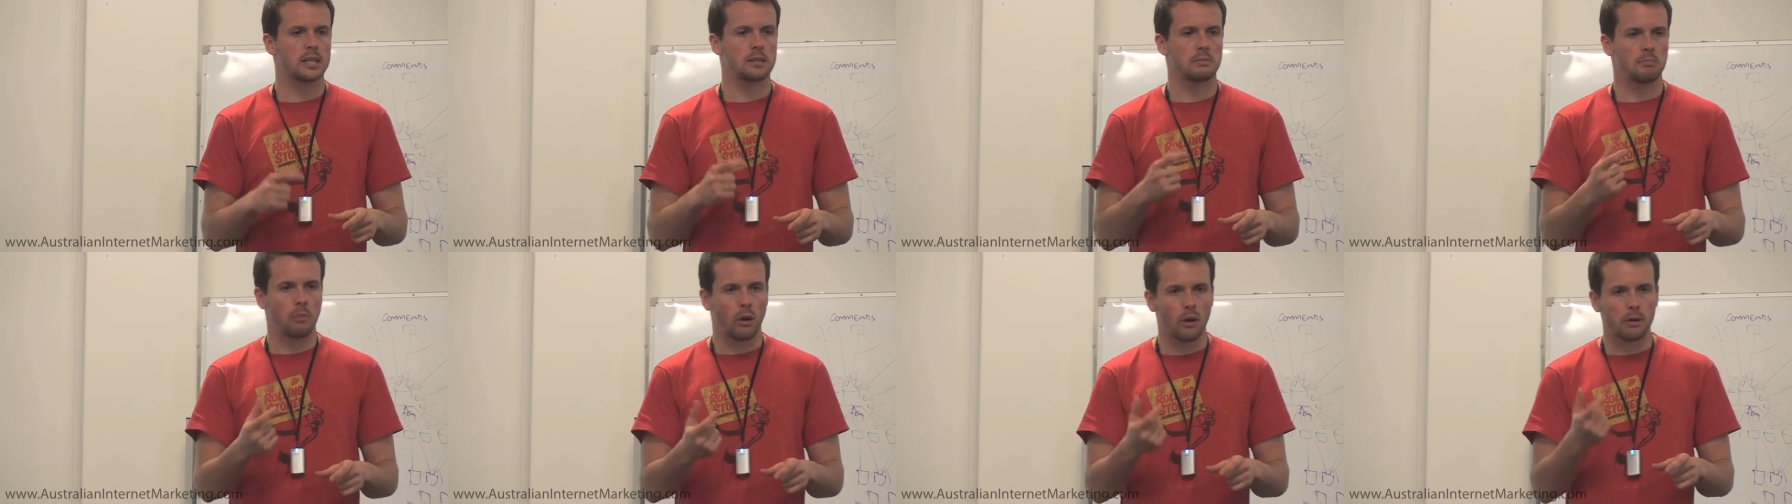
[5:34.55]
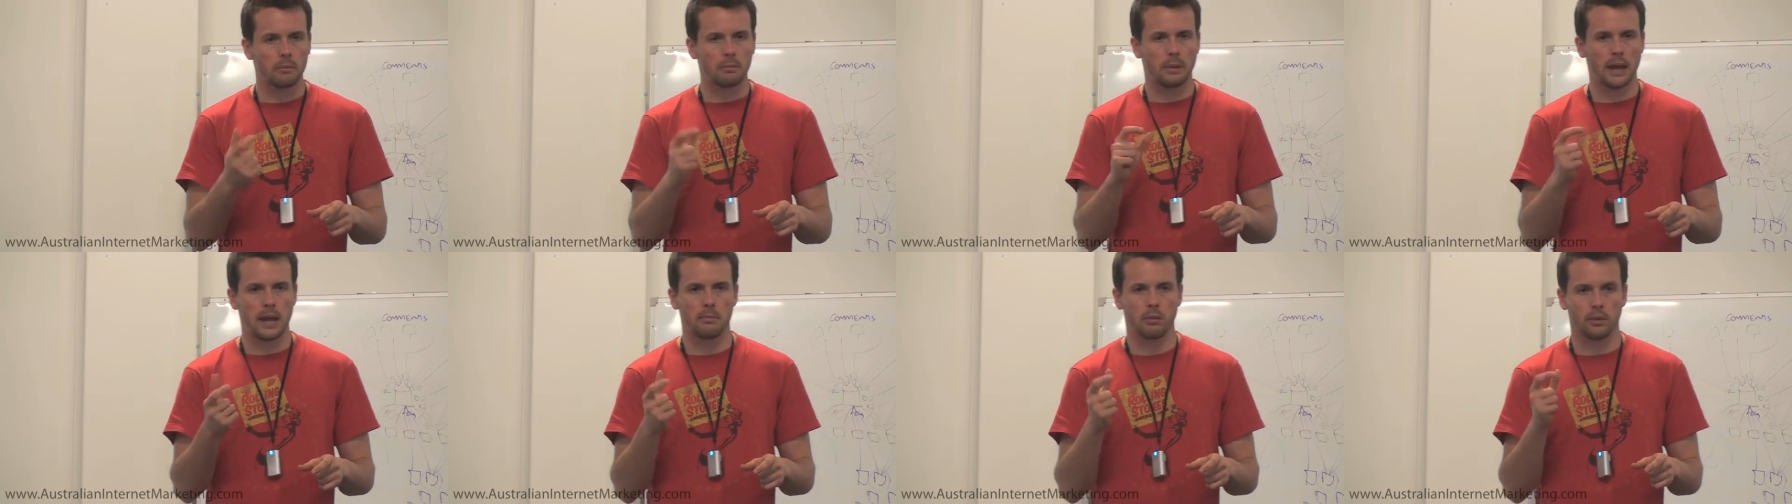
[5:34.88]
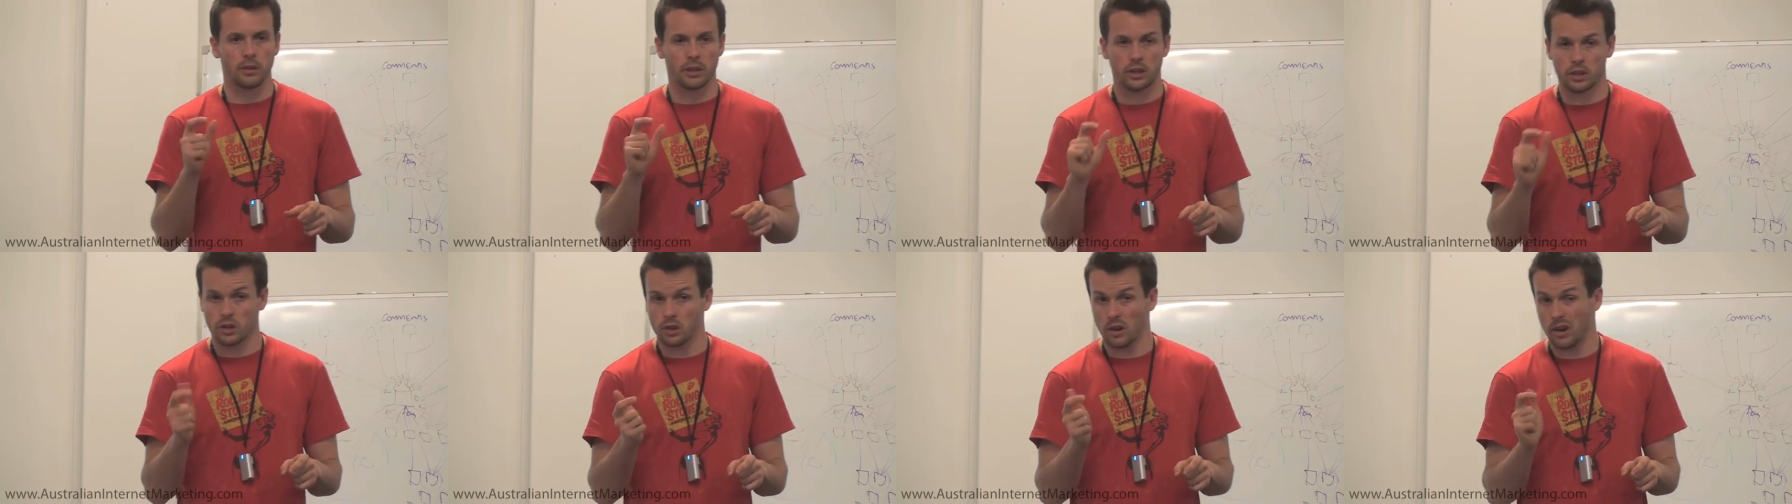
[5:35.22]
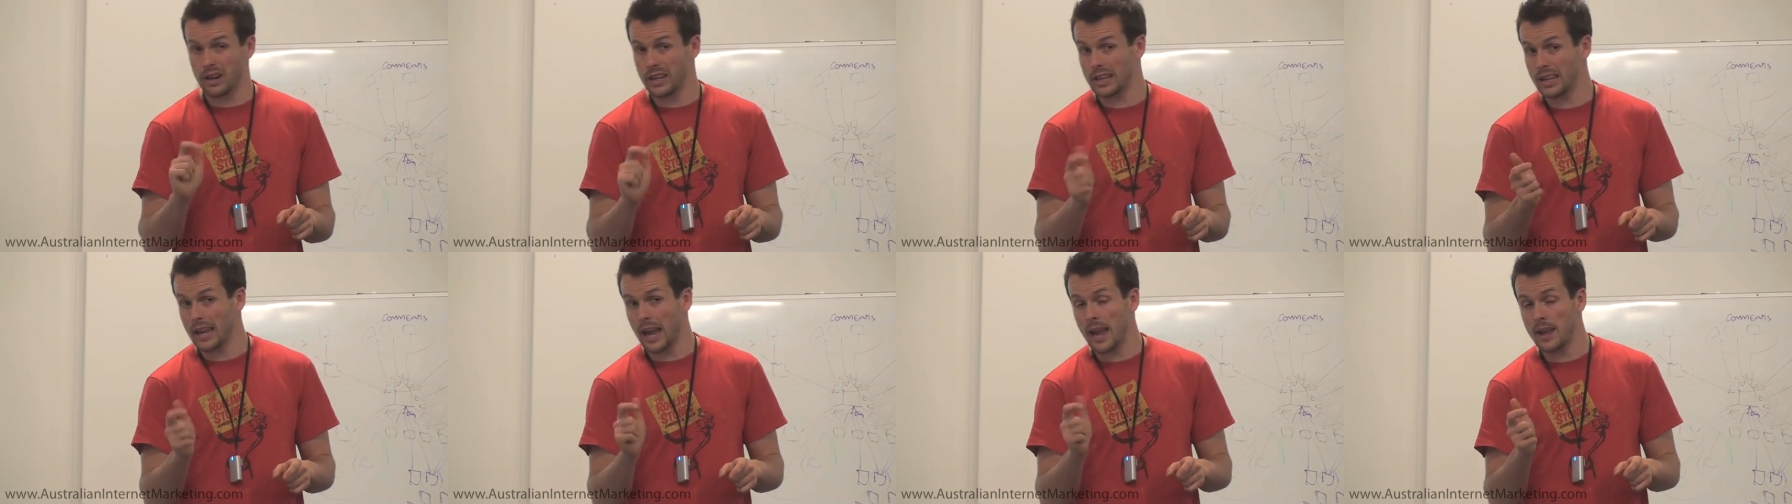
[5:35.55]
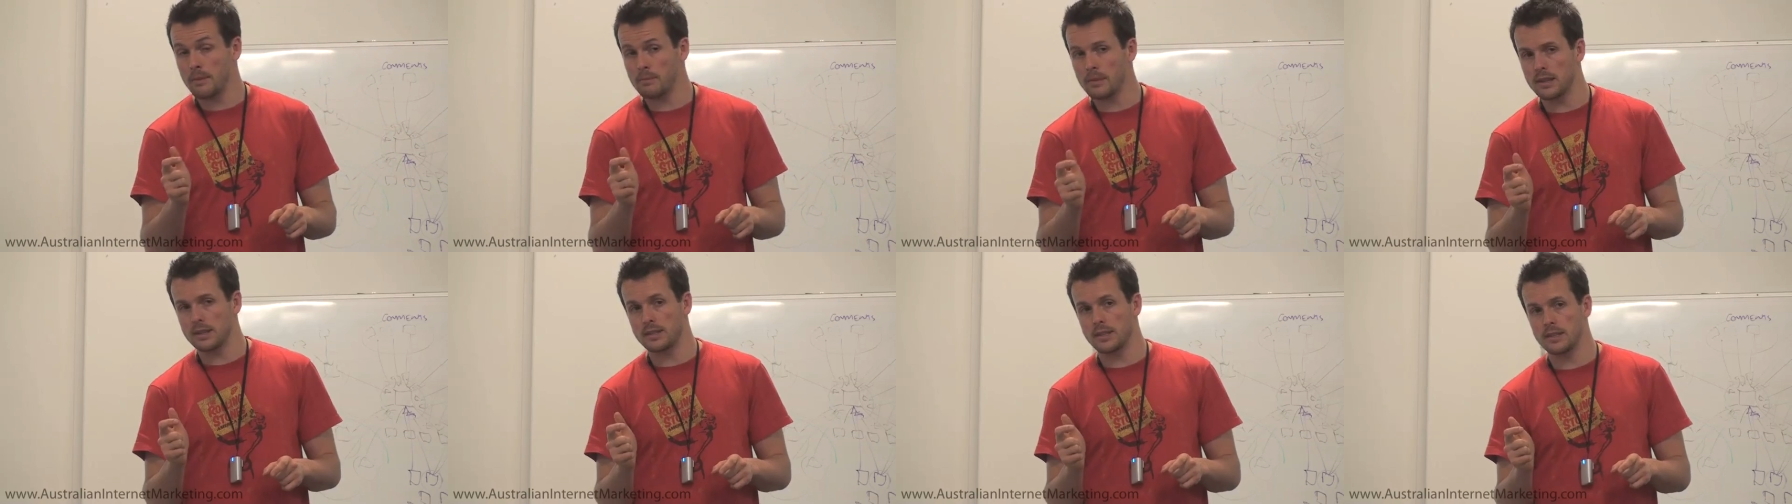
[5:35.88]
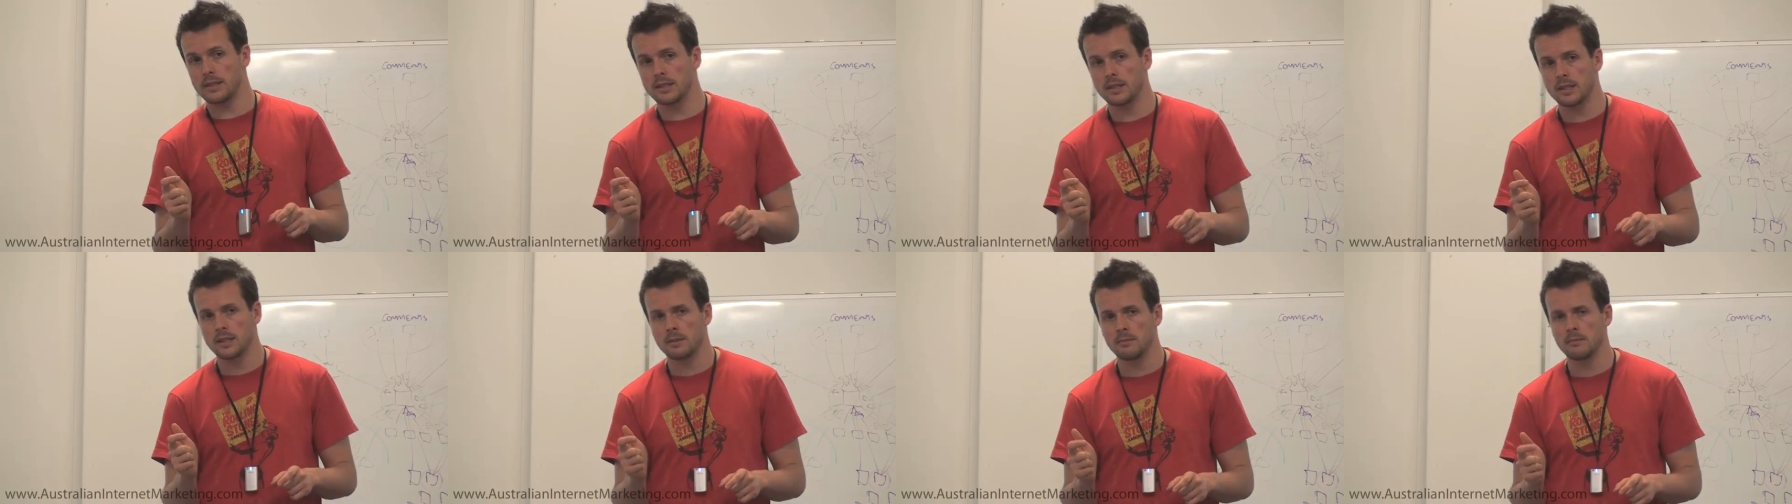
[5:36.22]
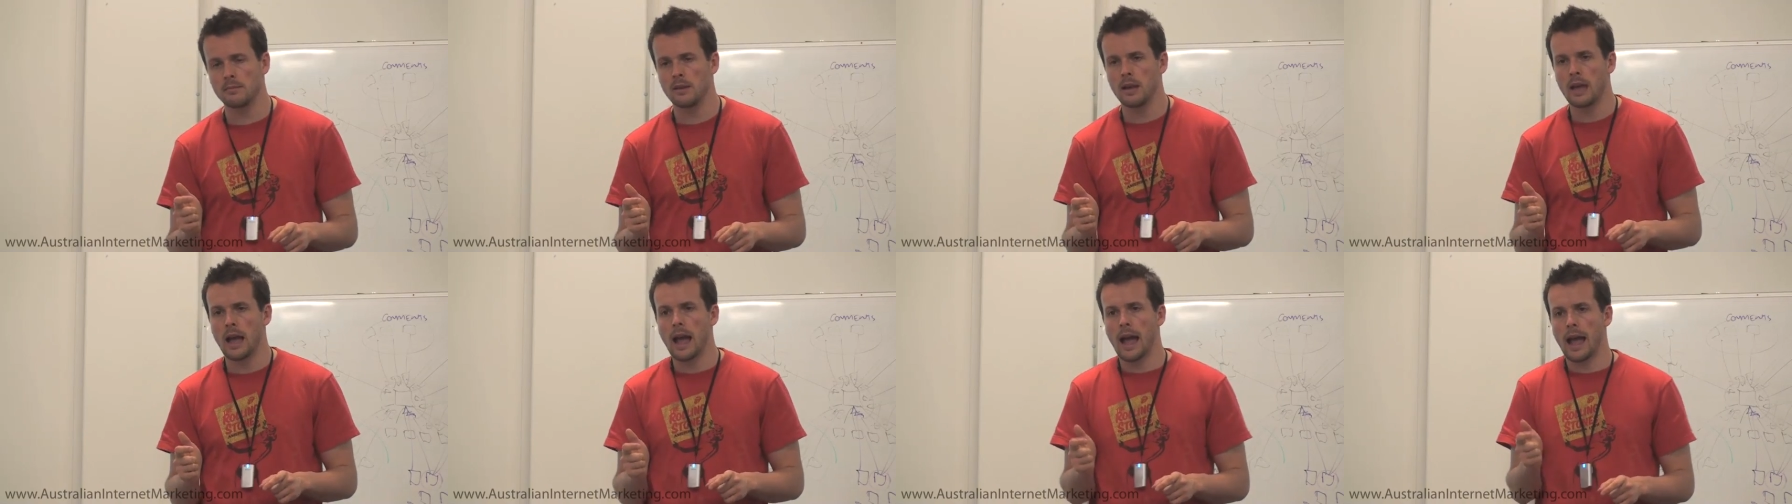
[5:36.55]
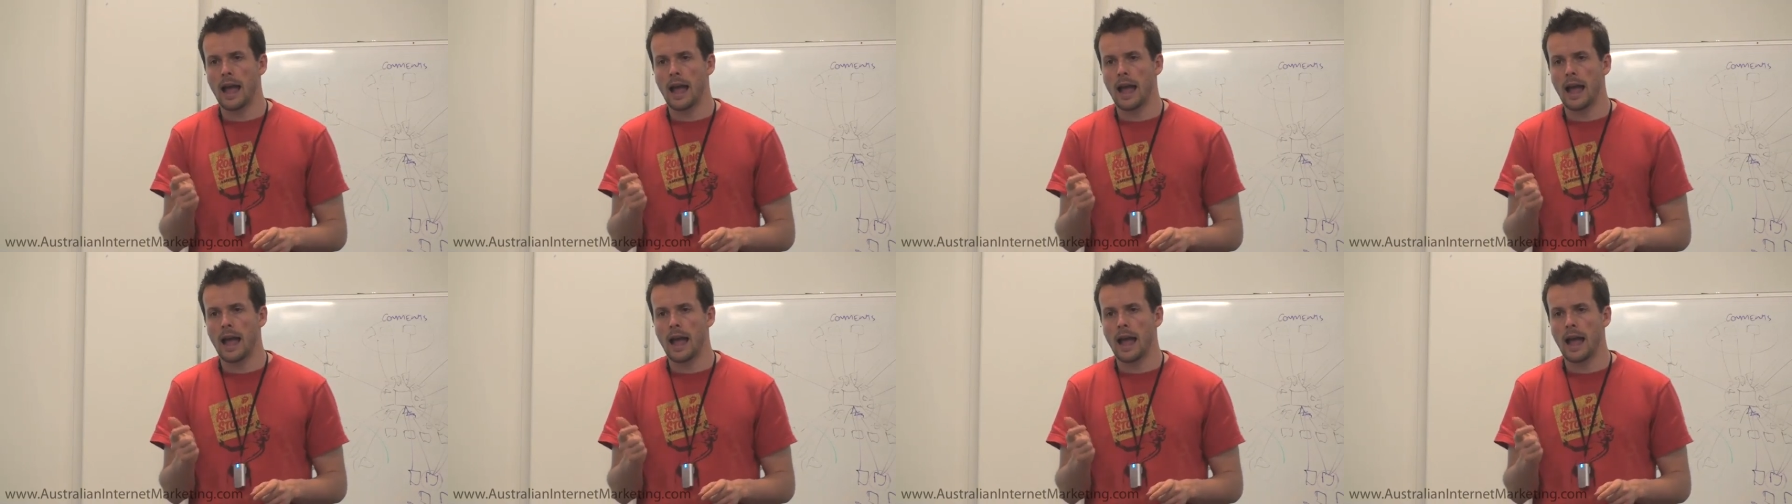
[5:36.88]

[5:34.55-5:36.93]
spot people that are trying to game the system.